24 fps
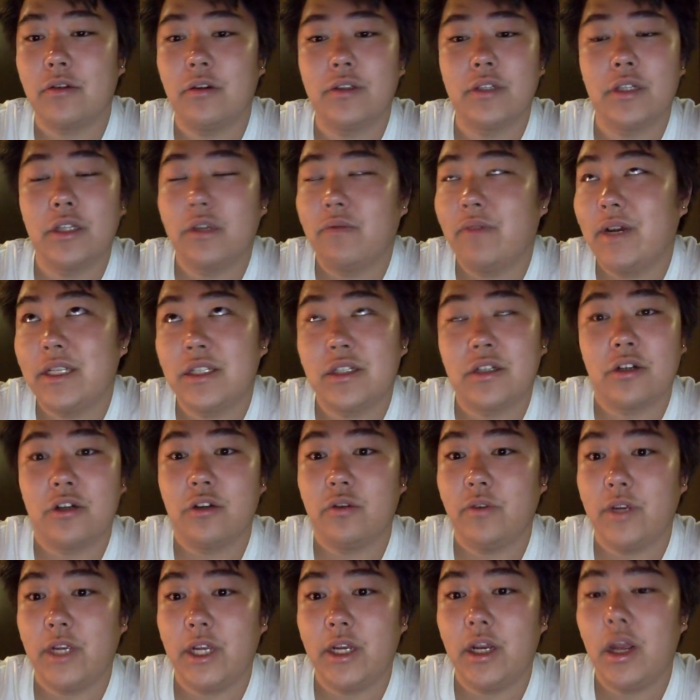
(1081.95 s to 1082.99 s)
girls and the rest are
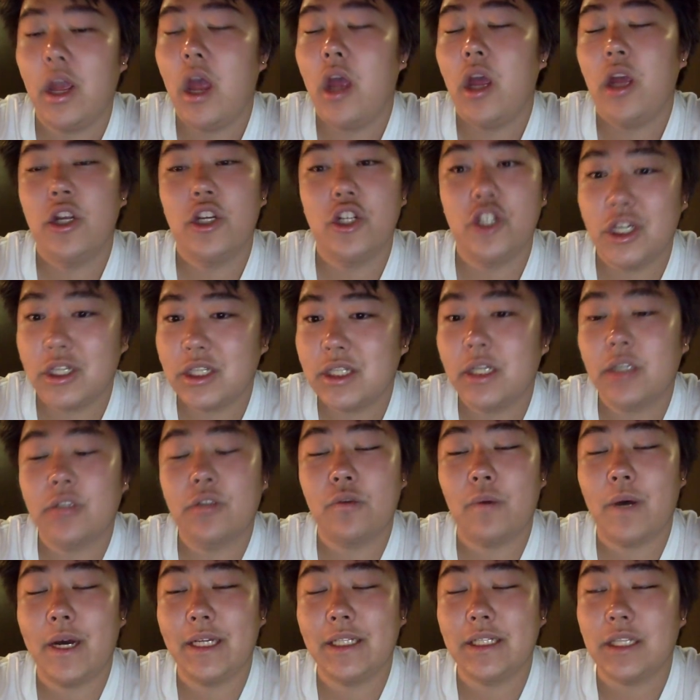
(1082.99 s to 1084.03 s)
Korean, just like
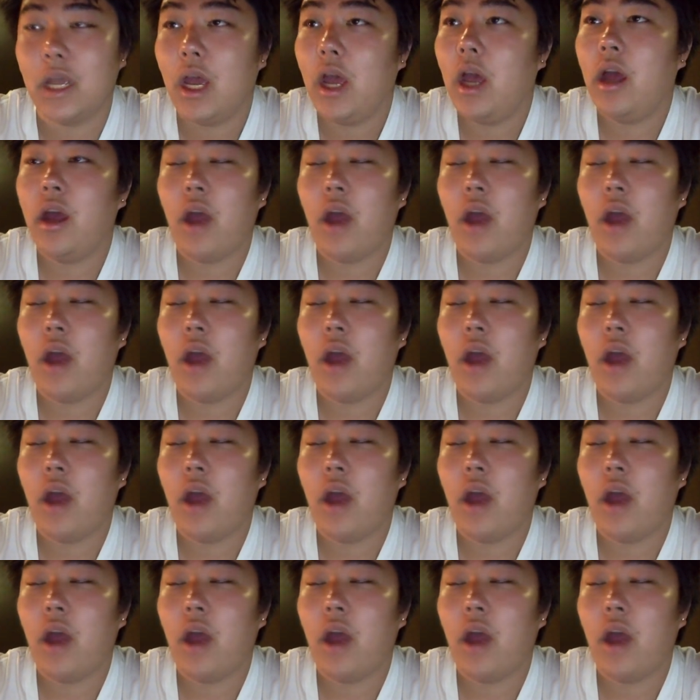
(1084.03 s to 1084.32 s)
Twice.